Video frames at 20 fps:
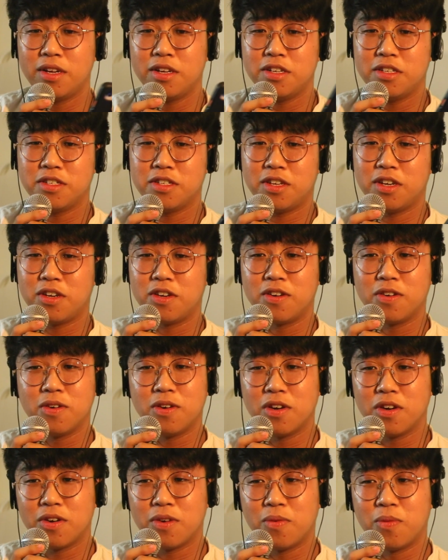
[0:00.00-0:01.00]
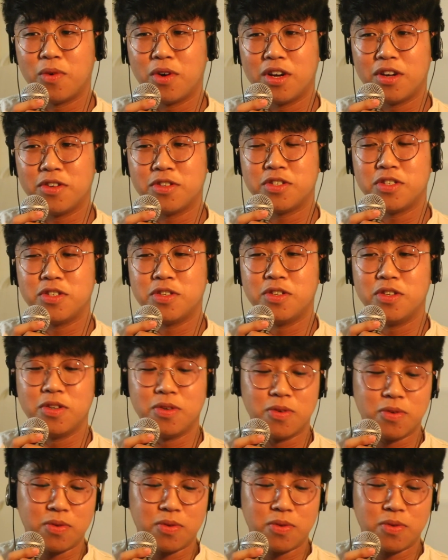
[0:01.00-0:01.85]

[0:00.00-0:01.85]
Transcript: It's like, what else do you do?